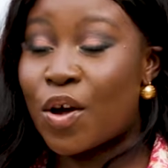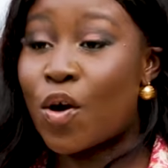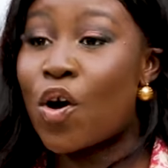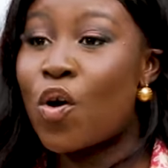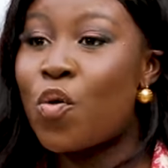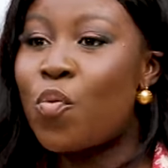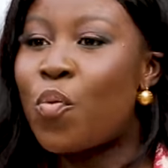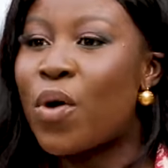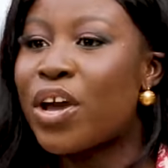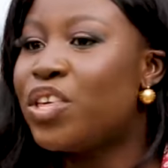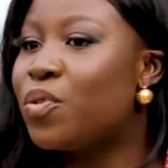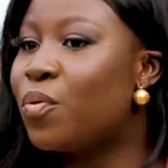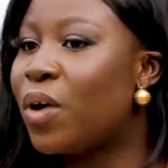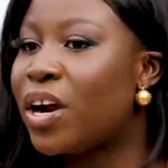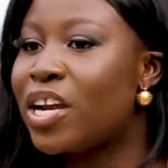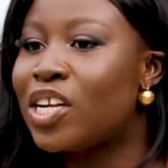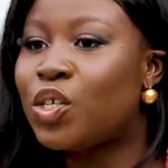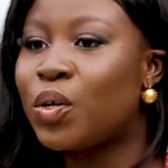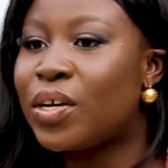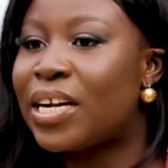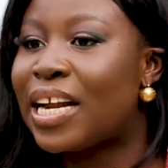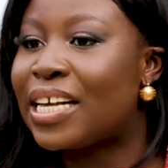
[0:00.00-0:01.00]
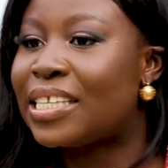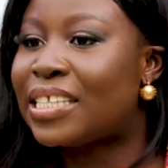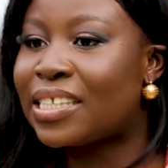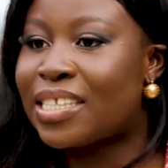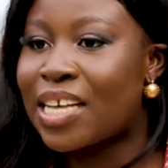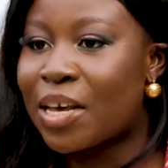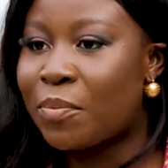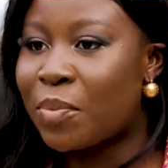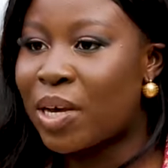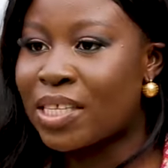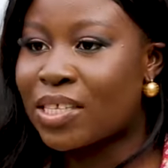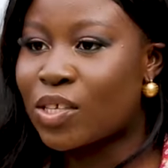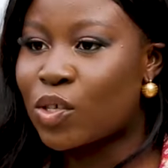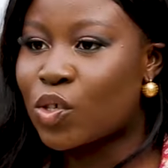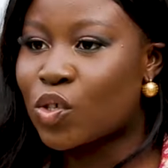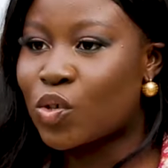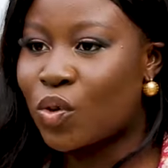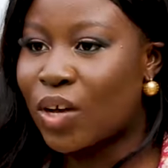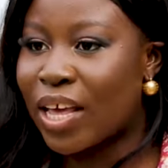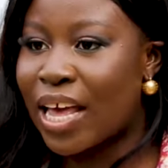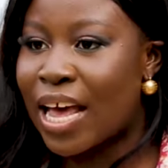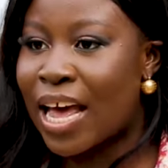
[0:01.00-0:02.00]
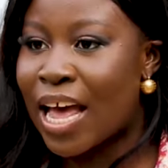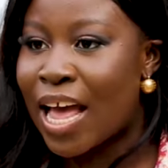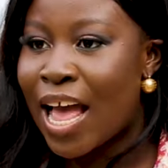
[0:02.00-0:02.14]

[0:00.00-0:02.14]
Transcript: No, what you weren't doing entertainment in school, yeah?